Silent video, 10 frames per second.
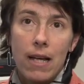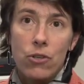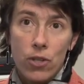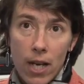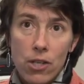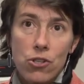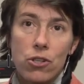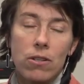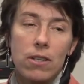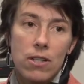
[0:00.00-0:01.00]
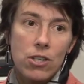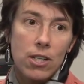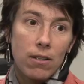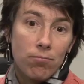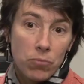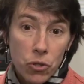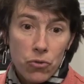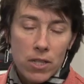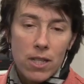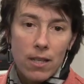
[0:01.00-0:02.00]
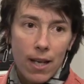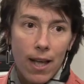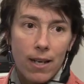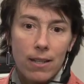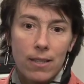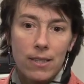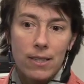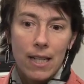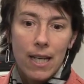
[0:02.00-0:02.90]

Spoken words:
education, teaching music, and